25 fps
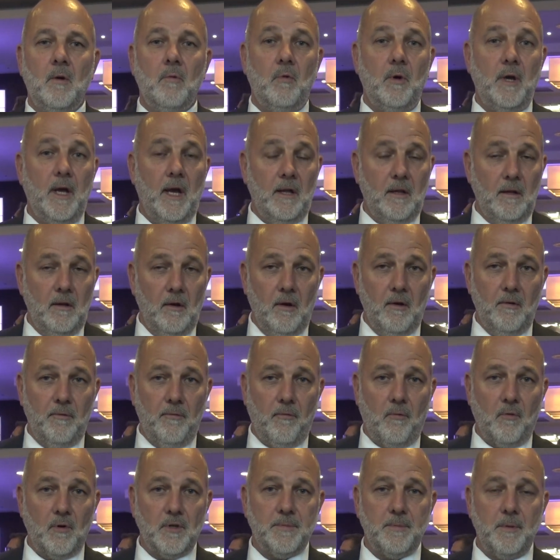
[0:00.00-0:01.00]
we had law
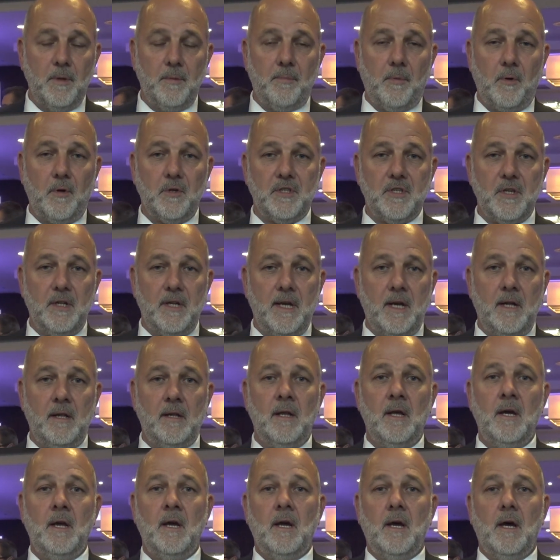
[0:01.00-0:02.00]
enforcement
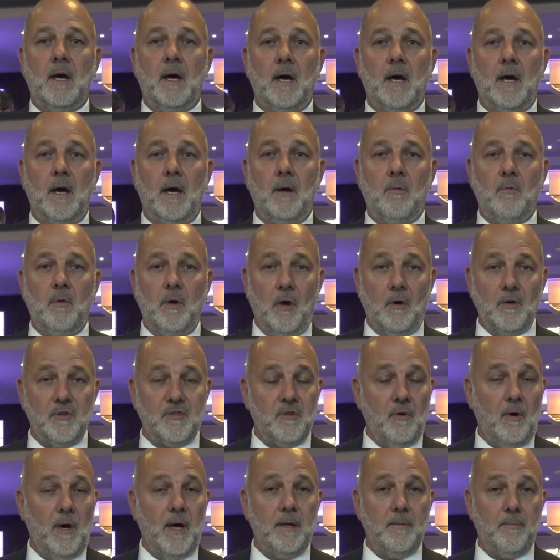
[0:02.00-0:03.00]
personnel, we
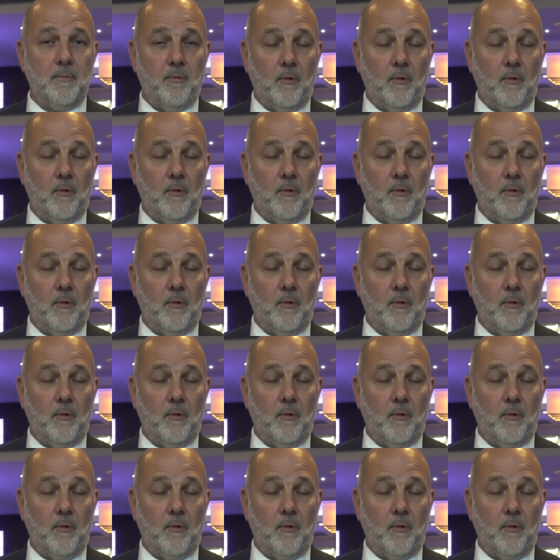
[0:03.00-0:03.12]
also had